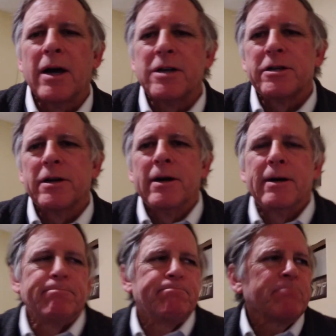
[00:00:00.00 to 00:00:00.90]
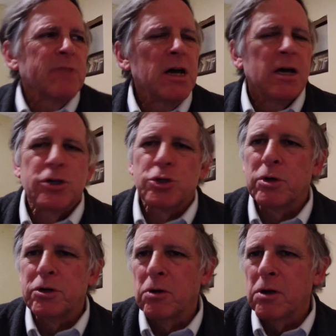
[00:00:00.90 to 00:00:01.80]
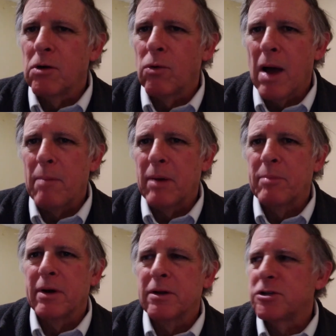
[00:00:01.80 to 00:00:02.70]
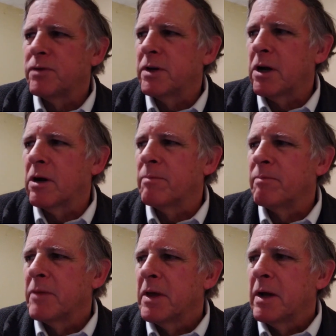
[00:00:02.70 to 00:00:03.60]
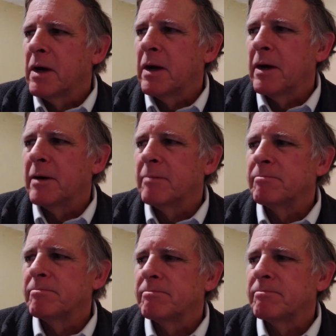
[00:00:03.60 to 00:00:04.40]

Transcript: guys. Just want to do a little wrap up on this video. I